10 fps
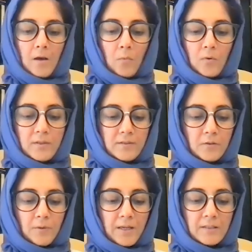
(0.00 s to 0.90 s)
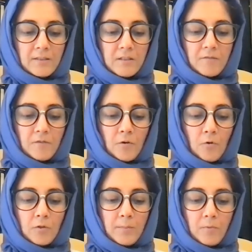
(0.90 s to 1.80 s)
was the grandson of the
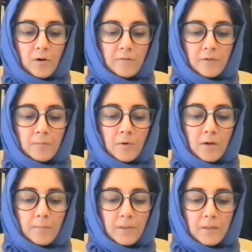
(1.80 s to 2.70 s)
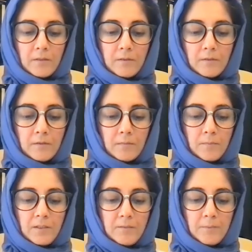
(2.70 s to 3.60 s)
Holy Prophet Muhammad,
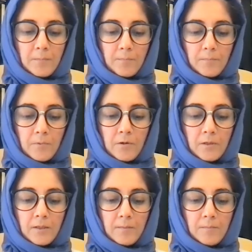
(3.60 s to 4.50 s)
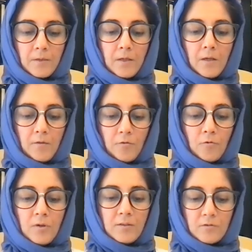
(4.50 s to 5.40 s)
peace be upon him,
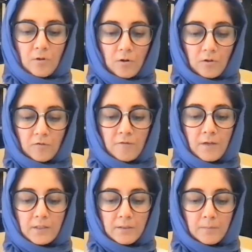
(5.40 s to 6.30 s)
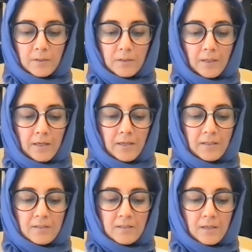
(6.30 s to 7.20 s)
through his daughter Fatima and
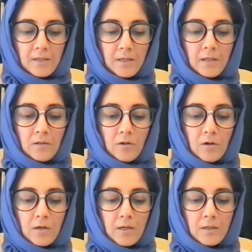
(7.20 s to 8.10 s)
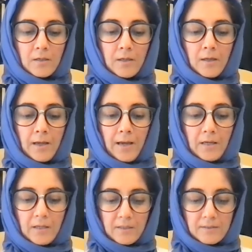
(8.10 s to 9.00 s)
his son-in-law
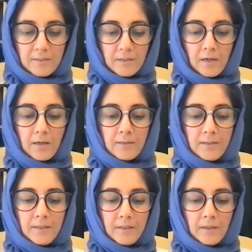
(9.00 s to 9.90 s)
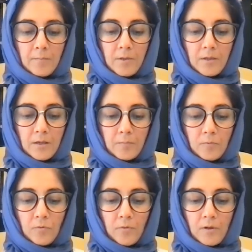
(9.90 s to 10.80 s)
and cousin Ali ibn
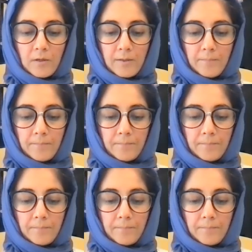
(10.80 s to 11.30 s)
Abu Talib.